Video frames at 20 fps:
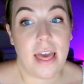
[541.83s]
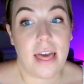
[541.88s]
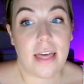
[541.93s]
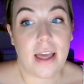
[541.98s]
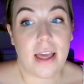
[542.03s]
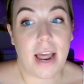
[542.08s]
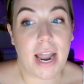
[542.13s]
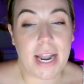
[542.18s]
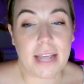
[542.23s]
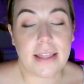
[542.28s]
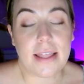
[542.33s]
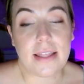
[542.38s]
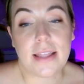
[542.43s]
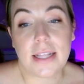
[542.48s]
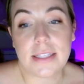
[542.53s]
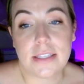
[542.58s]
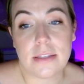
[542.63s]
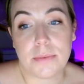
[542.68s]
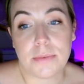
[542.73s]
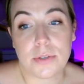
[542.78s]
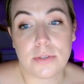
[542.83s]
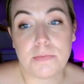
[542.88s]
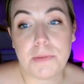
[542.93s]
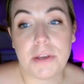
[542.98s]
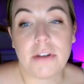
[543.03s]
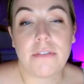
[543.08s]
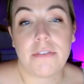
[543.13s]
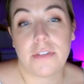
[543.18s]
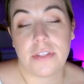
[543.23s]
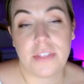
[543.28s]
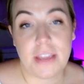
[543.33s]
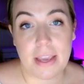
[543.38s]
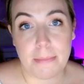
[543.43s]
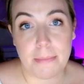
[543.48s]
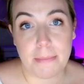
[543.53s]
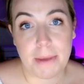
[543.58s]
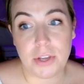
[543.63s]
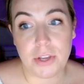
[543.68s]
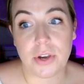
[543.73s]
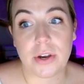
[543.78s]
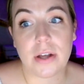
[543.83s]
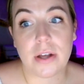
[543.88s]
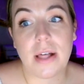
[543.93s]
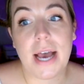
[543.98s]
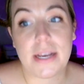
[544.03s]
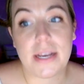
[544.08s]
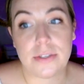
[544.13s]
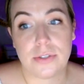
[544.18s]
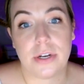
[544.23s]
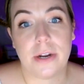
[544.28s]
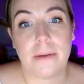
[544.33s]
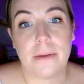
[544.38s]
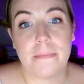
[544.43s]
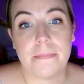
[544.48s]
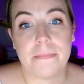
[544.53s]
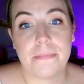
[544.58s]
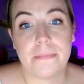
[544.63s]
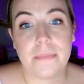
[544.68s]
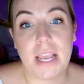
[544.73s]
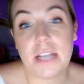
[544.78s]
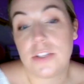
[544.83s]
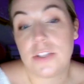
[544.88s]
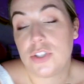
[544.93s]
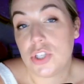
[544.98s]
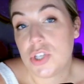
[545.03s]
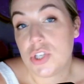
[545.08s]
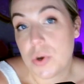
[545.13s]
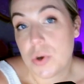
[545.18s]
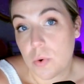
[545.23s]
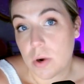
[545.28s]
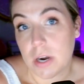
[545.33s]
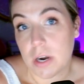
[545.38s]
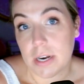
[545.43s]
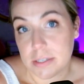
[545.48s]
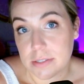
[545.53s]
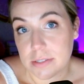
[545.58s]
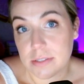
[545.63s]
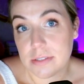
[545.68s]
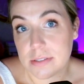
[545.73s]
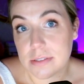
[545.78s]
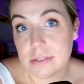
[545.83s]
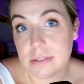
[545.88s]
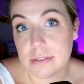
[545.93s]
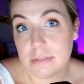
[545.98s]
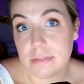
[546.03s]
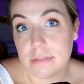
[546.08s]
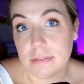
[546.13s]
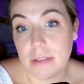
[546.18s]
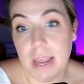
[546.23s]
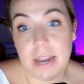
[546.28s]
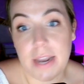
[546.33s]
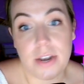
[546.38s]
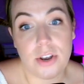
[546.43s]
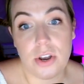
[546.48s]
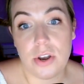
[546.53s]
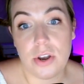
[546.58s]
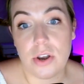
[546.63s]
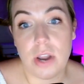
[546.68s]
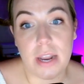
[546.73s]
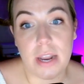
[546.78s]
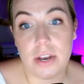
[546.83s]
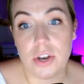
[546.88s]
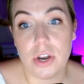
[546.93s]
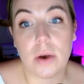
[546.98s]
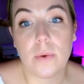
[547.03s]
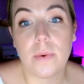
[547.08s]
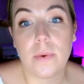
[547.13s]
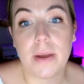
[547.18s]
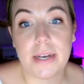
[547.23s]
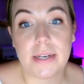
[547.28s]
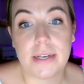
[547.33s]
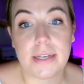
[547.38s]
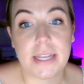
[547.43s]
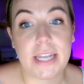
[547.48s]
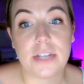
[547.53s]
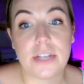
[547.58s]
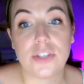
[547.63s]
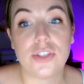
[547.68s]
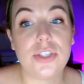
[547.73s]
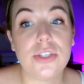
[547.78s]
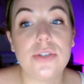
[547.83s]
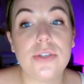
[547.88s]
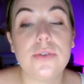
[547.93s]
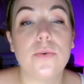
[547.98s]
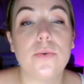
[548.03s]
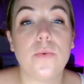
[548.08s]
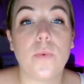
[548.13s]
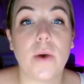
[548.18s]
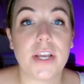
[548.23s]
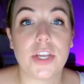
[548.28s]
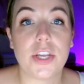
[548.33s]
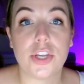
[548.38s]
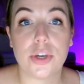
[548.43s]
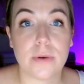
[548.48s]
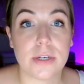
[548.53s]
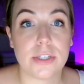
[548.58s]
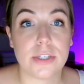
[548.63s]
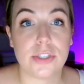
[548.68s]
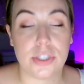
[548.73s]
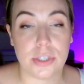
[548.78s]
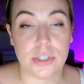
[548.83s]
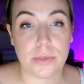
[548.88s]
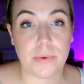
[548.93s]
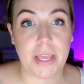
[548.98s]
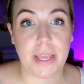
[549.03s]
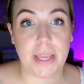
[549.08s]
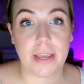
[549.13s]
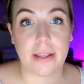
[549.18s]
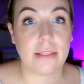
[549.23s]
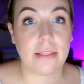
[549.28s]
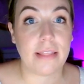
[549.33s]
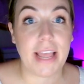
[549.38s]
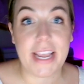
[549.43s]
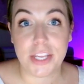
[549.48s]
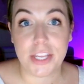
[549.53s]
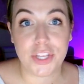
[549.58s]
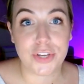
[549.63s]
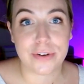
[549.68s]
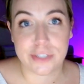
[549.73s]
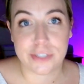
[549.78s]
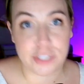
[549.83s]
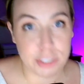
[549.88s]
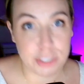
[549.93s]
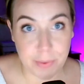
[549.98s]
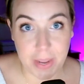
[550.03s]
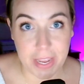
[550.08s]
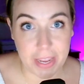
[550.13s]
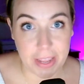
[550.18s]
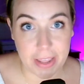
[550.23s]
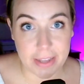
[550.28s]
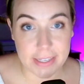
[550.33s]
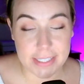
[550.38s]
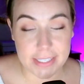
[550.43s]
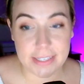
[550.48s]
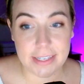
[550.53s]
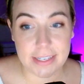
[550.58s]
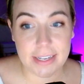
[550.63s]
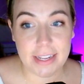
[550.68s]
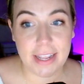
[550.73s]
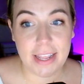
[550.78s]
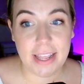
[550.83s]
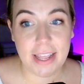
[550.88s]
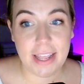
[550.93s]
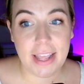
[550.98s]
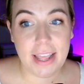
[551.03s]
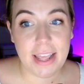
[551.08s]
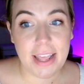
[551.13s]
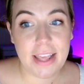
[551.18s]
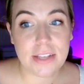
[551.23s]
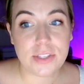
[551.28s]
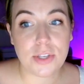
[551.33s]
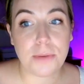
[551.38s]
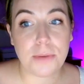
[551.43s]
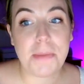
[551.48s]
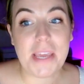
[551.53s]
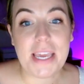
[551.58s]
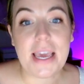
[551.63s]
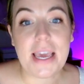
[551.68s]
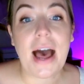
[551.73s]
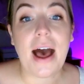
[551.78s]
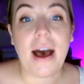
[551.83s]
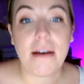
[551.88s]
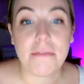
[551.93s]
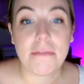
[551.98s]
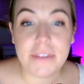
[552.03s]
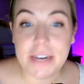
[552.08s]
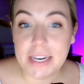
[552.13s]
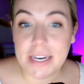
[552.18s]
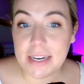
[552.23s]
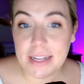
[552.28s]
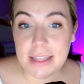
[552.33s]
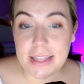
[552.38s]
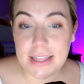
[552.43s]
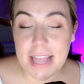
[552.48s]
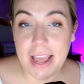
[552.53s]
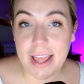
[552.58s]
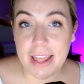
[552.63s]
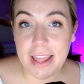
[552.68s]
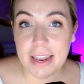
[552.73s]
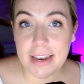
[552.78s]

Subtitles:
And I think that's the most beautiful thing about your classroom. It's yours and no one can do what you're doing like you're doing it. So be confident in that.